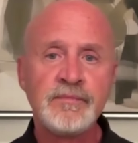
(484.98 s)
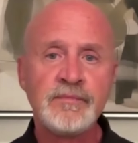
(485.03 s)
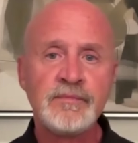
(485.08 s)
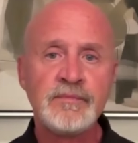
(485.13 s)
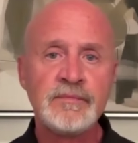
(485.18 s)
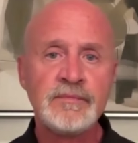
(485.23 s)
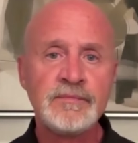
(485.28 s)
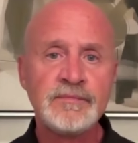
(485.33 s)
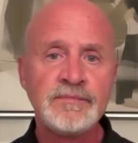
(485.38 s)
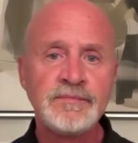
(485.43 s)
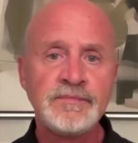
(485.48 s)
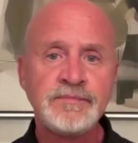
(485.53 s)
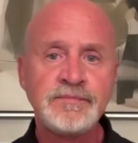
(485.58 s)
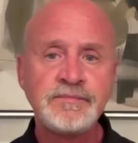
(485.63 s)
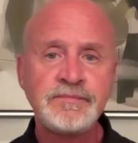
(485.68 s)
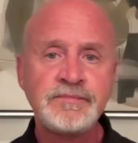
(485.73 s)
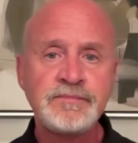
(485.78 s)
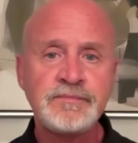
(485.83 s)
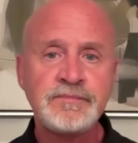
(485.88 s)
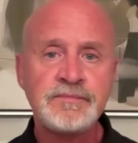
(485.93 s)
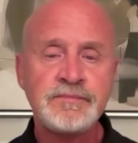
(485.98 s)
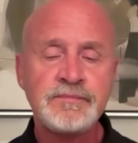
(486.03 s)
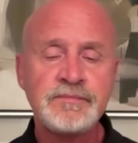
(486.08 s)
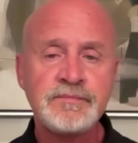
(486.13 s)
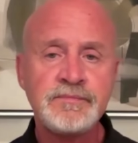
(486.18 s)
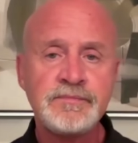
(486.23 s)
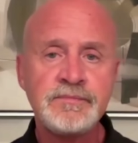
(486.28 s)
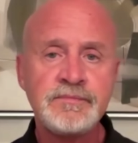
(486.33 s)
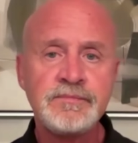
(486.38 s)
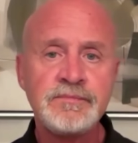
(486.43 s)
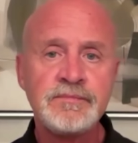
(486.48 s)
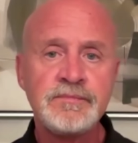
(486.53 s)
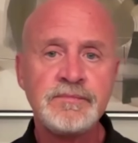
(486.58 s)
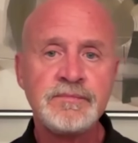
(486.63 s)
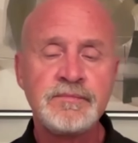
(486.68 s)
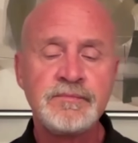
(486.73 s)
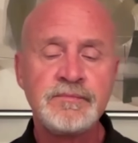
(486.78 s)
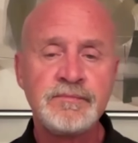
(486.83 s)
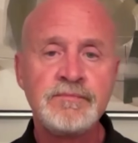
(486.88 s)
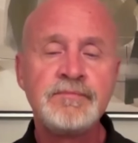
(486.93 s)

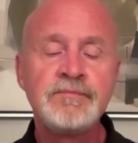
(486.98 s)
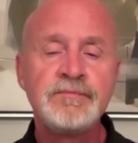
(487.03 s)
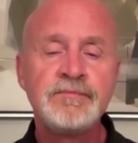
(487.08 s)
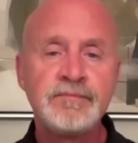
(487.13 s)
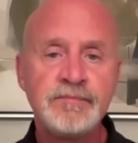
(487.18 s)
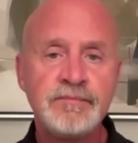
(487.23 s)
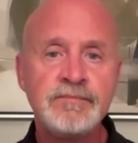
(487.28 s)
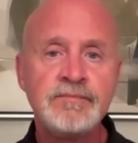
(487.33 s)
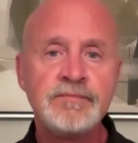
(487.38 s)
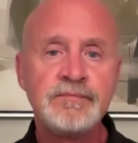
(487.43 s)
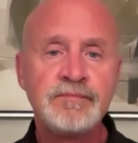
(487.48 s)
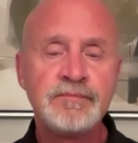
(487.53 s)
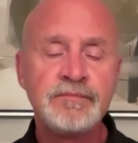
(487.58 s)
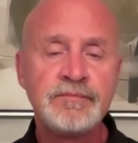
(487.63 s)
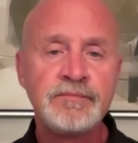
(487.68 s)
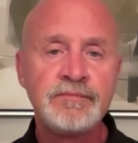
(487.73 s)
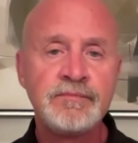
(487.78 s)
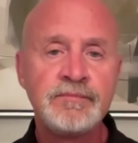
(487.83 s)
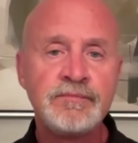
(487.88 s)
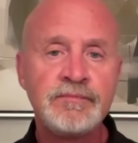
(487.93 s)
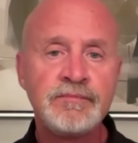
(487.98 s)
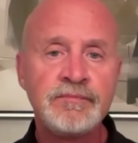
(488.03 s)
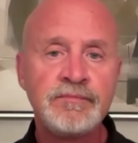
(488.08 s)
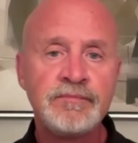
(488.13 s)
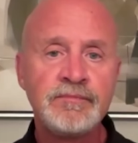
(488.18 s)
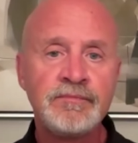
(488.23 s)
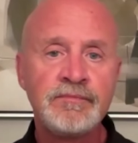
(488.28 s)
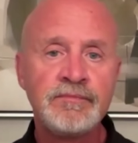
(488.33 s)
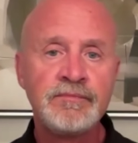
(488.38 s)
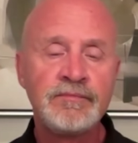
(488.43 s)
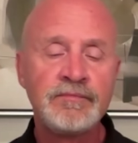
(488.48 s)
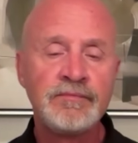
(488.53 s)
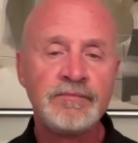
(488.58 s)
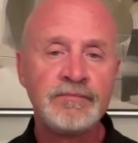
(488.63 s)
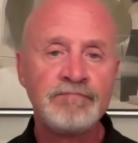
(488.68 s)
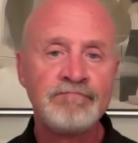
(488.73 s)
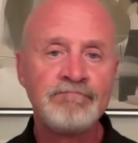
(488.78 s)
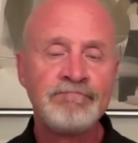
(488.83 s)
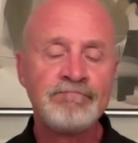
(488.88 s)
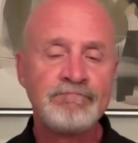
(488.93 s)

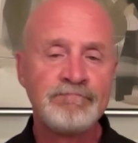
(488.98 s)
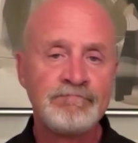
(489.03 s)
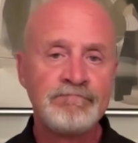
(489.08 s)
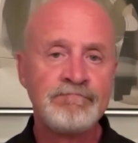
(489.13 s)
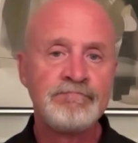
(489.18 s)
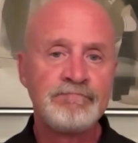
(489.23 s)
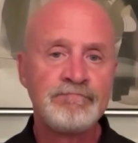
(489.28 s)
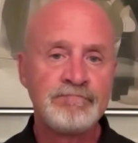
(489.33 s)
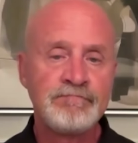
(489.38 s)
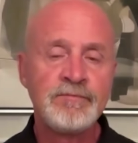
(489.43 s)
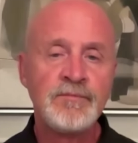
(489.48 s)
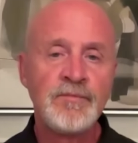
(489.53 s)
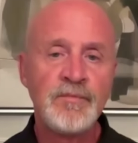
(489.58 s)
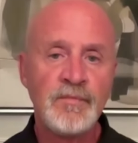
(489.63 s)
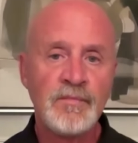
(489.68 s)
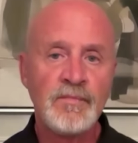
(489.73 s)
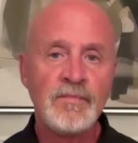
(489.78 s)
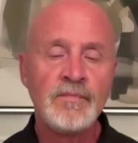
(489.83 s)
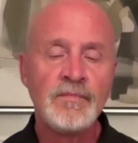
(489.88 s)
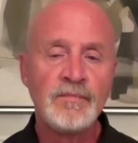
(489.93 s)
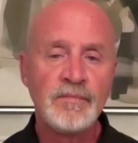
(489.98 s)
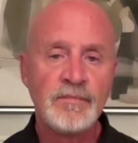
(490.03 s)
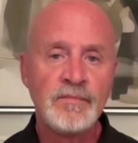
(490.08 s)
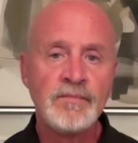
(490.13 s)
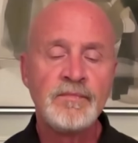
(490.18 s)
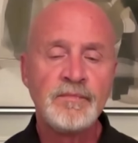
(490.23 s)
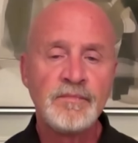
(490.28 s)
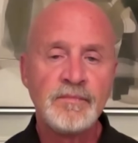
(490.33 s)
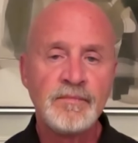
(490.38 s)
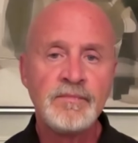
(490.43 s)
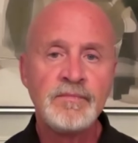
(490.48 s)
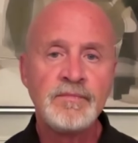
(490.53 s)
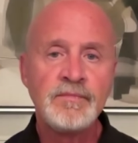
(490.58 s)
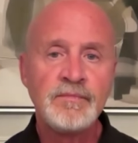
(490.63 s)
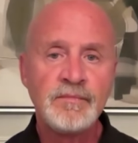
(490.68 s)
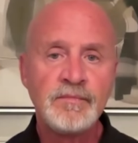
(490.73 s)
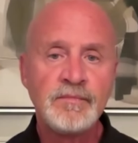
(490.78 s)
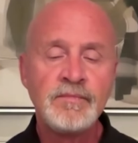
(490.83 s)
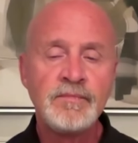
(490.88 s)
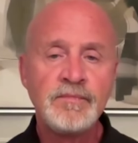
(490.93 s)

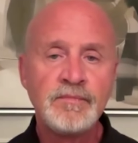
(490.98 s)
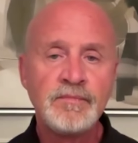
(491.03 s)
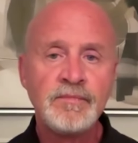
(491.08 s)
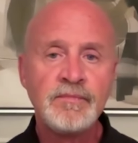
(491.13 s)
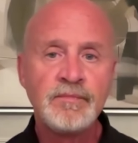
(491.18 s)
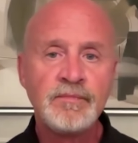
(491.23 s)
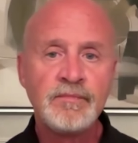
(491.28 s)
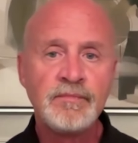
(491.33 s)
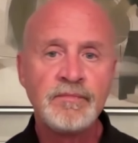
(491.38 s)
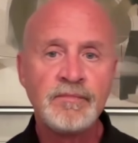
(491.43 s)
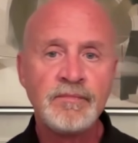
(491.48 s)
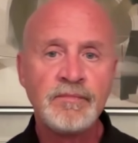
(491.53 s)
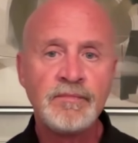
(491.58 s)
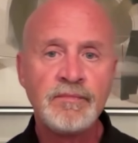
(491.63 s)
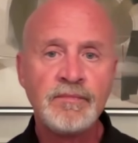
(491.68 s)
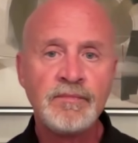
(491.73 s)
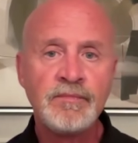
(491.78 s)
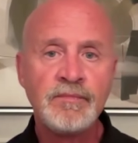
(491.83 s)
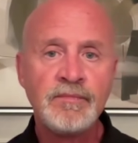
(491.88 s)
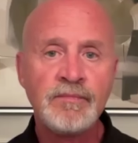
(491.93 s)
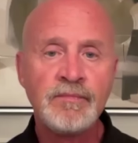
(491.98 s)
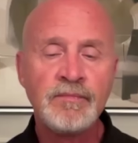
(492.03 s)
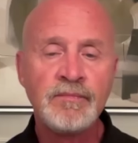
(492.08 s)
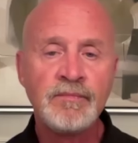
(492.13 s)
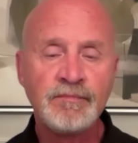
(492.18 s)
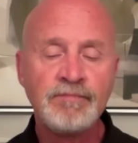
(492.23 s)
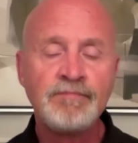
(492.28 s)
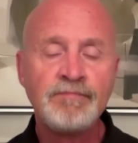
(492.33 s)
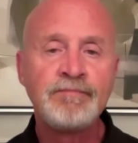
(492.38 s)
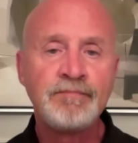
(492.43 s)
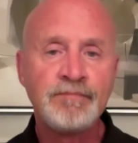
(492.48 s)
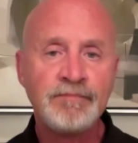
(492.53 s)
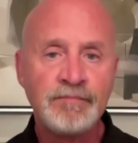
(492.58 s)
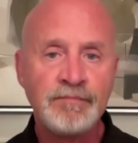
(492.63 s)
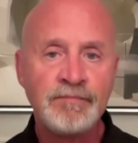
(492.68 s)
This person isn't speaking.